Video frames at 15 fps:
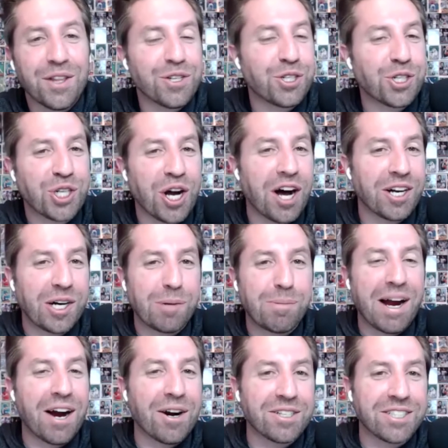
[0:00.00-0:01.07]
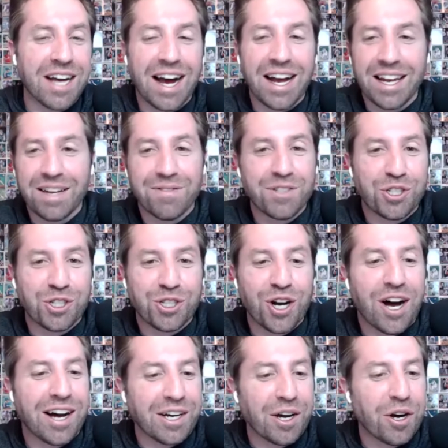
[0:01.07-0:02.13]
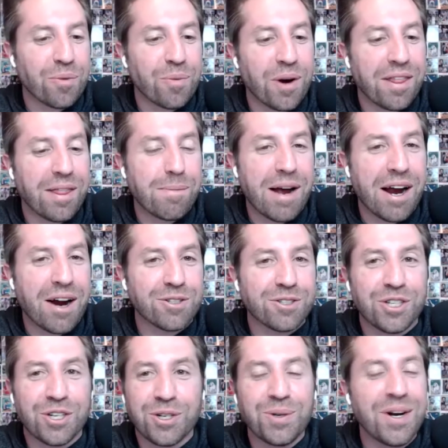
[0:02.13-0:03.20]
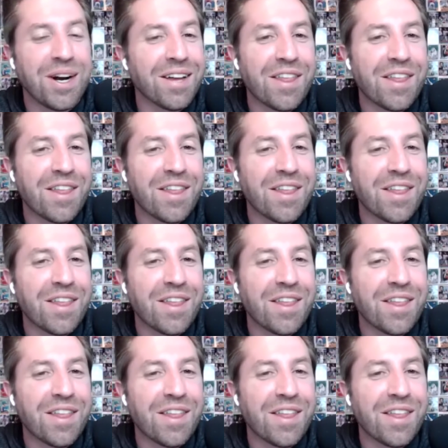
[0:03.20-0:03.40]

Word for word: the Chicago Bears. I live in Chicago, and what do the Bears do?